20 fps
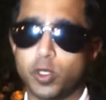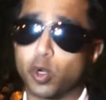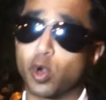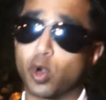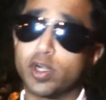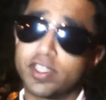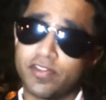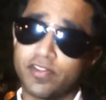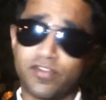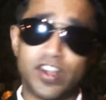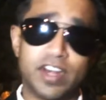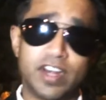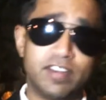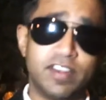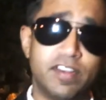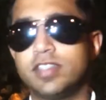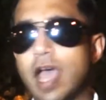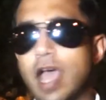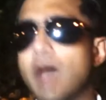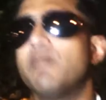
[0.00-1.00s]
your
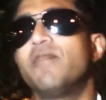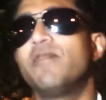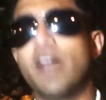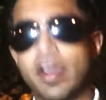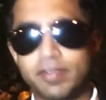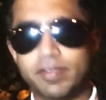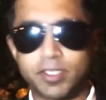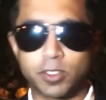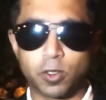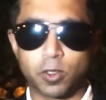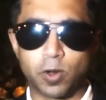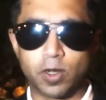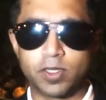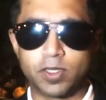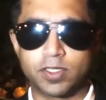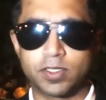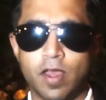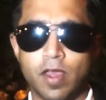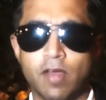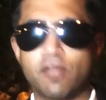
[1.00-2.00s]
definitive top 5
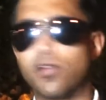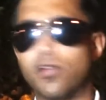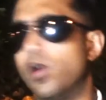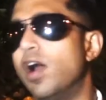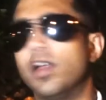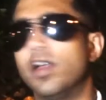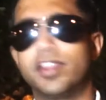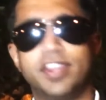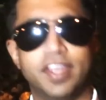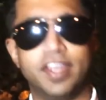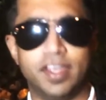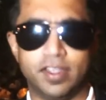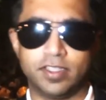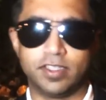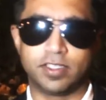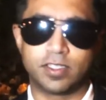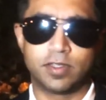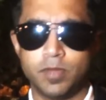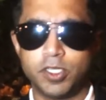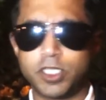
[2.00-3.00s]
source for all things
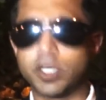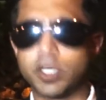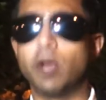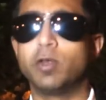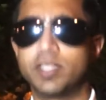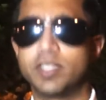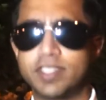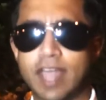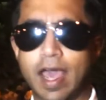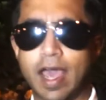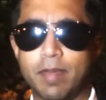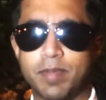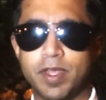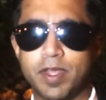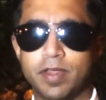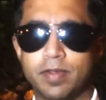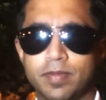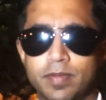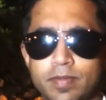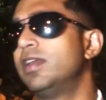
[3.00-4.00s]

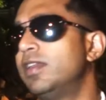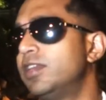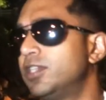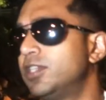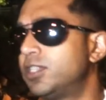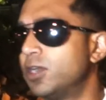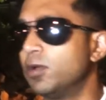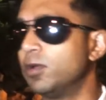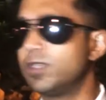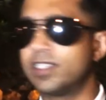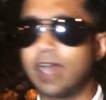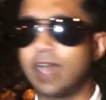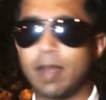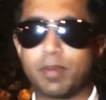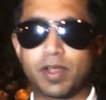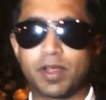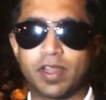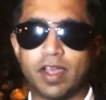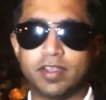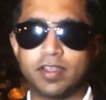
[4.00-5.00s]
showstopping. The
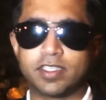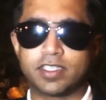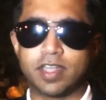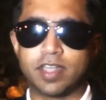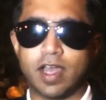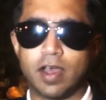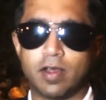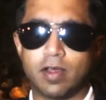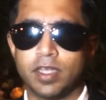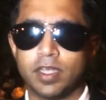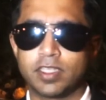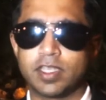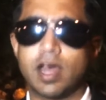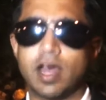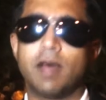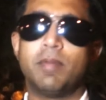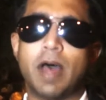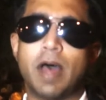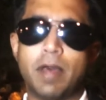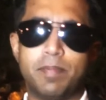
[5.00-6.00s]
showstopper lifestyle is
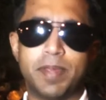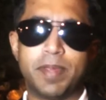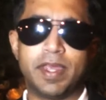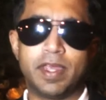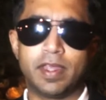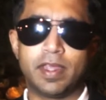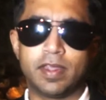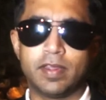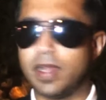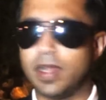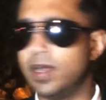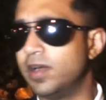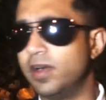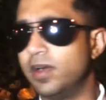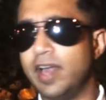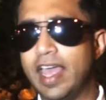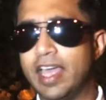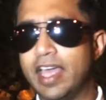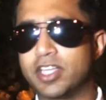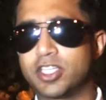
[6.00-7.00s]
all about being an
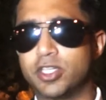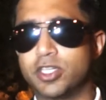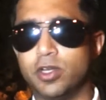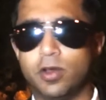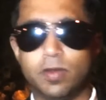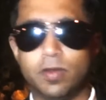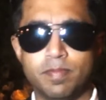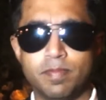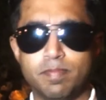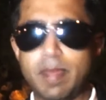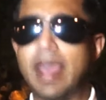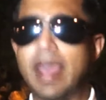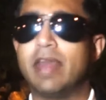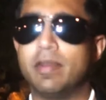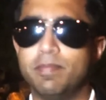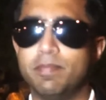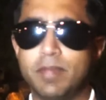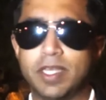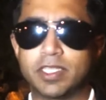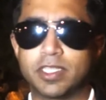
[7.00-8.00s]
international man
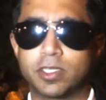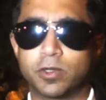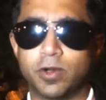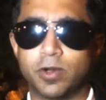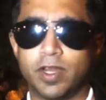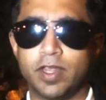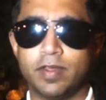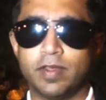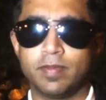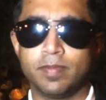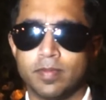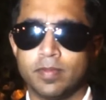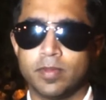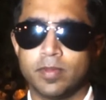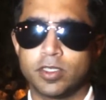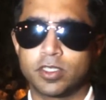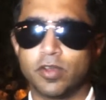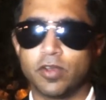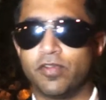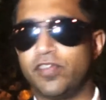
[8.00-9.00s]
of mystery.
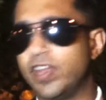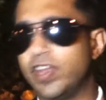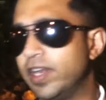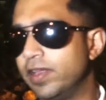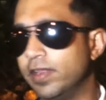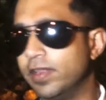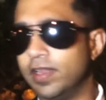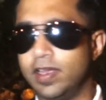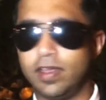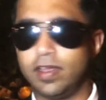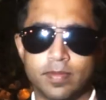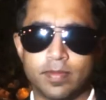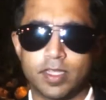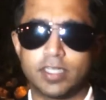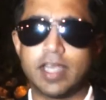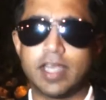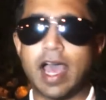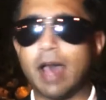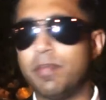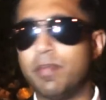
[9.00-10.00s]
So fittingly, the
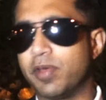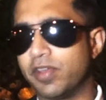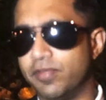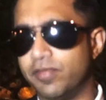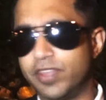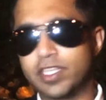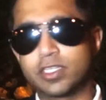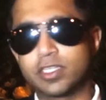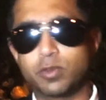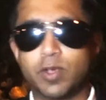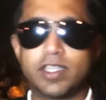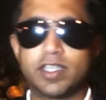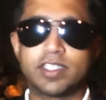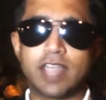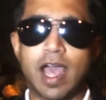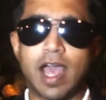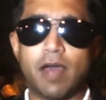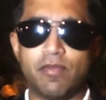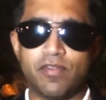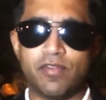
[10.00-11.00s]
topic of this week's
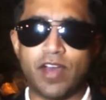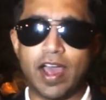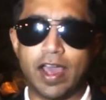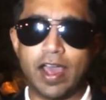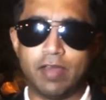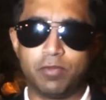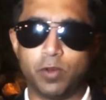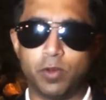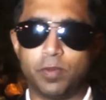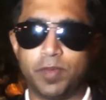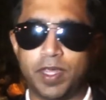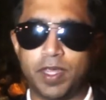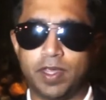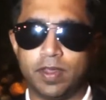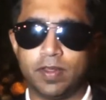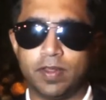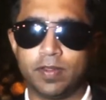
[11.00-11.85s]
top 5 will be